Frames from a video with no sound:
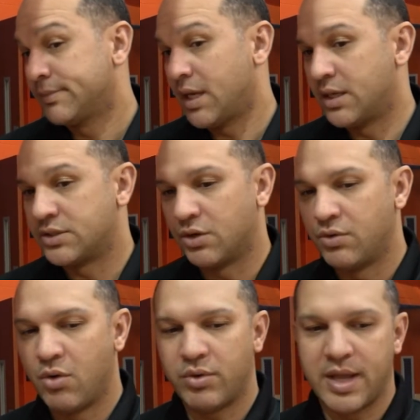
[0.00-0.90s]
And so
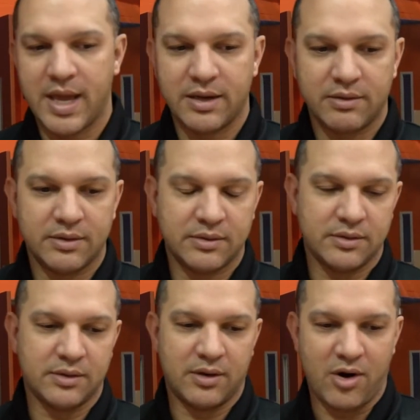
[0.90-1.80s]
knowing that,
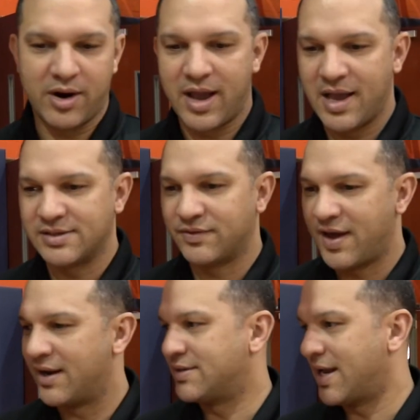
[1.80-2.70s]
our guys have
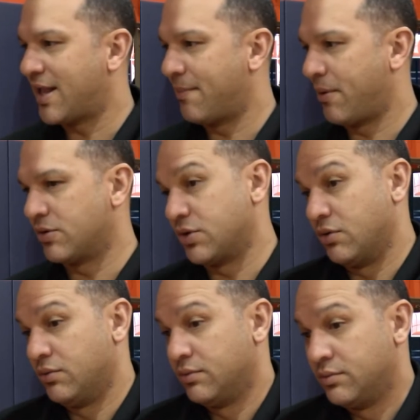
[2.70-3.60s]
got to take that
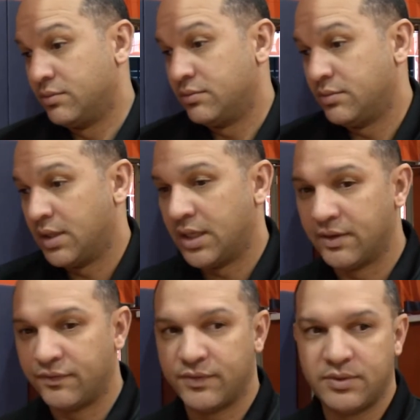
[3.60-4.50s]
personal. And
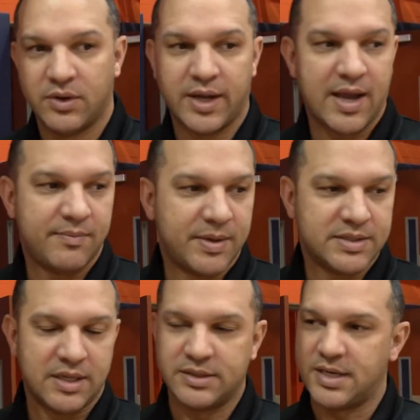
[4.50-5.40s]
if, like I've been
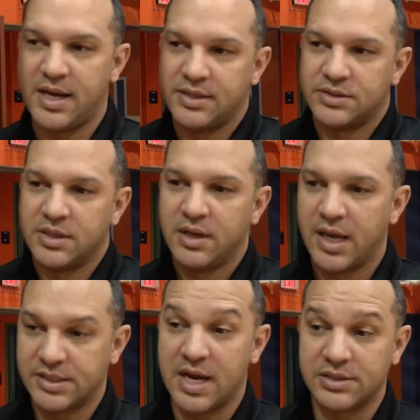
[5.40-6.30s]
telling Taj,
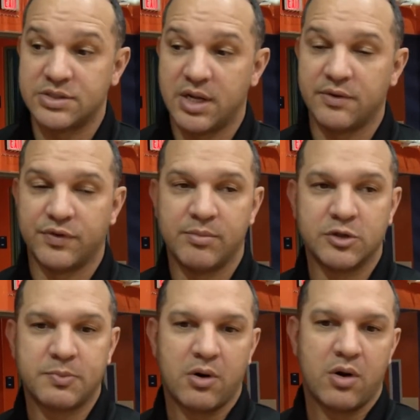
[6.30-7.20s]
and Taj has done it for the
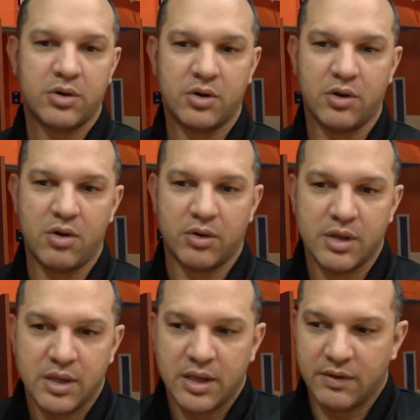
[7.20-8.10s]
most part all year long,
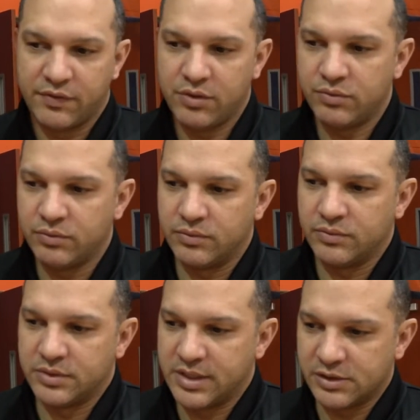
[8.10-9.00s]
if you
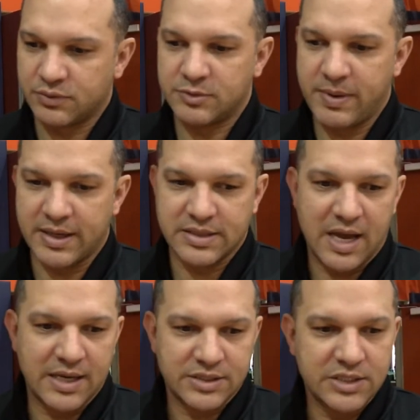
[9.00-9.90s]
disrespect
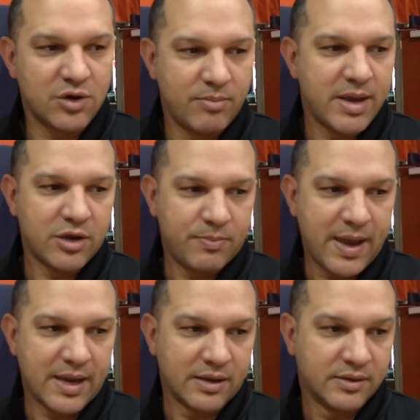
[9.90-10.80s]
Taj, he's going to make you
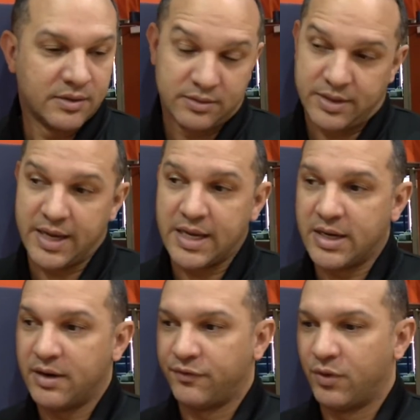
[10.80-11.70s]
pay, like he
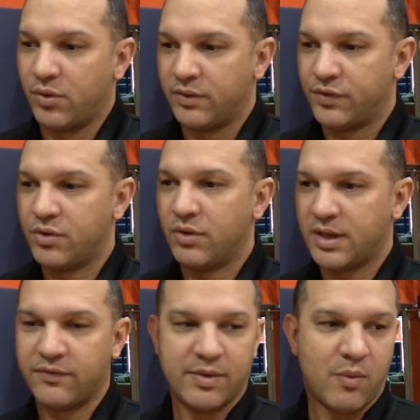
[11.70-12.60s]
did at Florida. If you're going
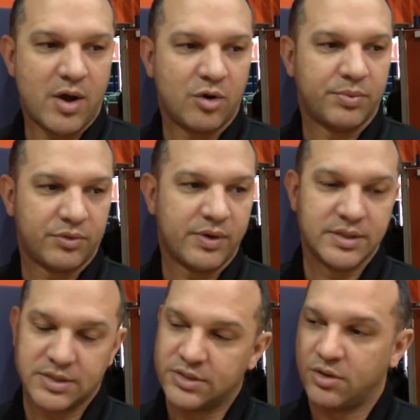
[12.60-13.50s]
to give him wide open
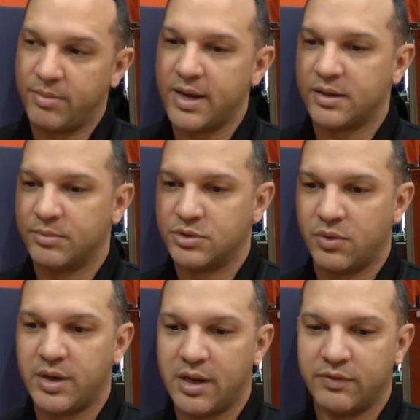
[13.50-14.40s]
threes, he's going to make the
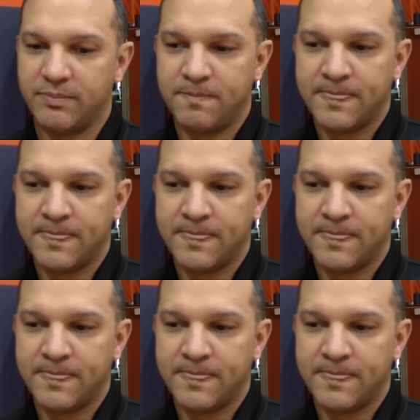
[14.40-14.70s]
majority of them